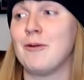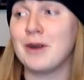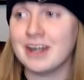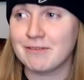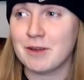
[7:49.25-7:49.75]
I
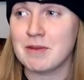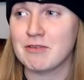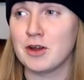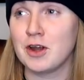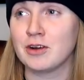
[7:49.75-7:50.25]
wanted to film
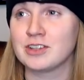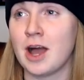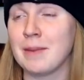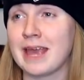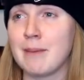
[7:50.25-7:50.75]
it for a long
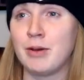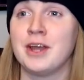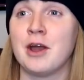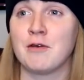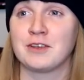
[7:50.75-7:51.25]
time. I kept
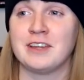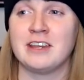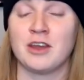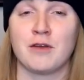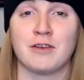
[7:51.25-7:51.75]
putting it off because I
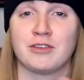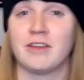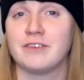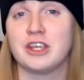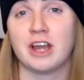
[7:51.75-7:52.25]
didn't know if it was
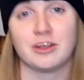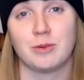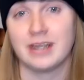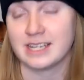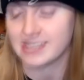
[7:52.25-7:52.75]
something you
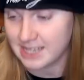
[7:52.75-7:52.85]
guys wanted to